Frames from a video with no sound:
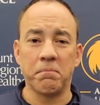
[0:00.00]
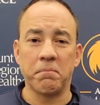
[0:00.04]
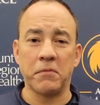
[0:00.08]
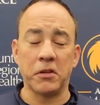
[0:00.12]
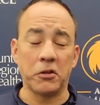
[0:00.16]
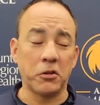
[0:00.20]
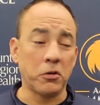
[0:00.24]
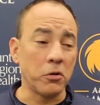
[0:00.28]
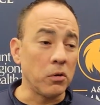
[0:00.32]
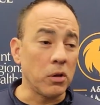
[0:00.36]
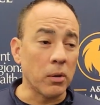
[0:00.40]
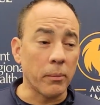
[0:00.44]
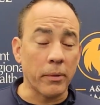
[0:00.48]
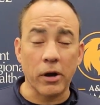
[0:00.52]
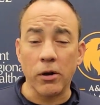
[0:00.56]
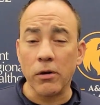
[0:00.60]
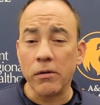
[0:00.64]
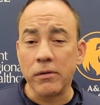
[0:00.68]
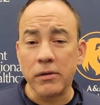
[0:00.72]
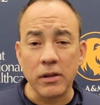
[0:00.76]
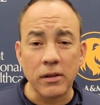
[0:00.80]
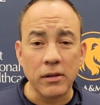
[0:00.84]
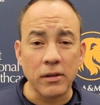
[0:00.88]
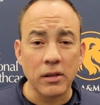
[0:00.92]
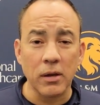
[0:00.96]
the two
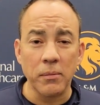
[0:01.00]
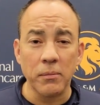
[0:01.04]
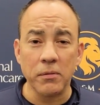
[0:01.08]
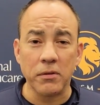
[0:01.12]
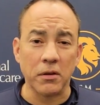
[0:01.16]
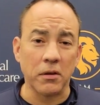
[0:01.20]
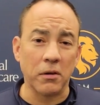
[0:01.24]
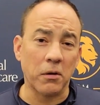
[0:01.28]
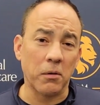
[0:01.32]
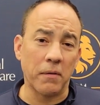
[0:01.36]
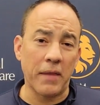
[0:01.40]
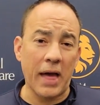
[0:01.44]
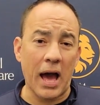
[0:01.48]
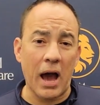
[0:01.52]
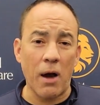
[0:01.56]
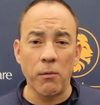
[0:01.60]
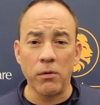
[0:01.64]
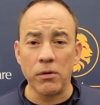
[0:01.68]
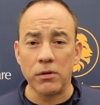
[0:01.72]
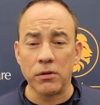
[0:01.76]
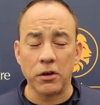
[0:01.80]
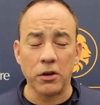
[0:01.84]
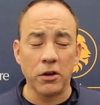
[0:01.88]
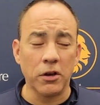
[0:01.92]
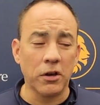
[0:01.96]
libero system, so that
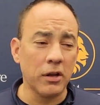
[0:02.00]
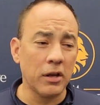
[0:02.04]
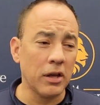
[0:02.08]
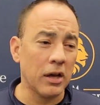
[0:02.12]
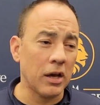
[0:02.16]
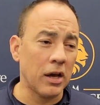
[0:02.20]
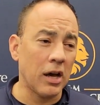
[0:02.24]
was good.